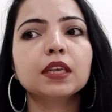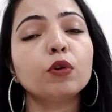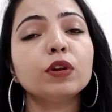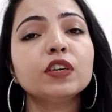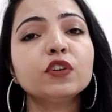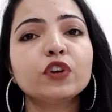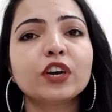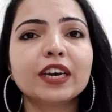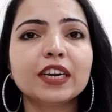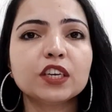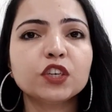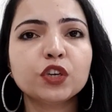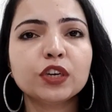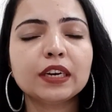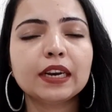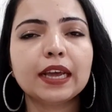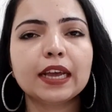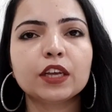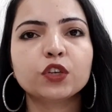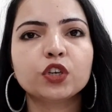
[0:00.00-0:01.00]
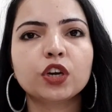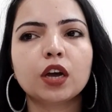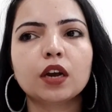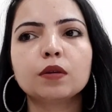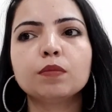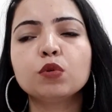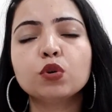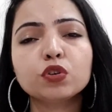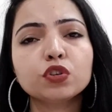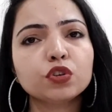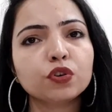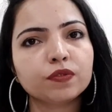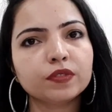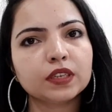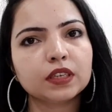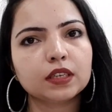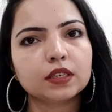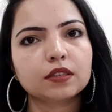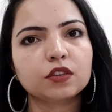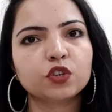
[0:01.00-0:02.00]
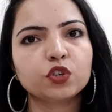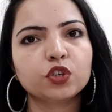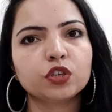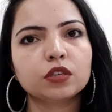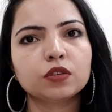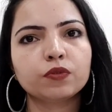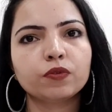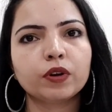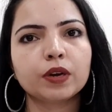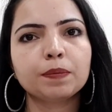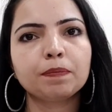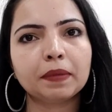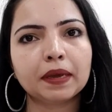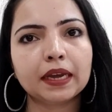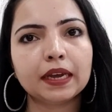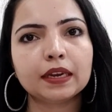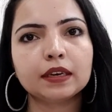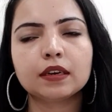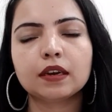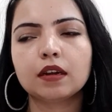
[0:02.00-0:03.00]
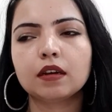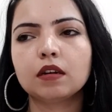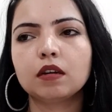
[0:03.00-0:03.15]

So in traditional HR, most of the decisions were made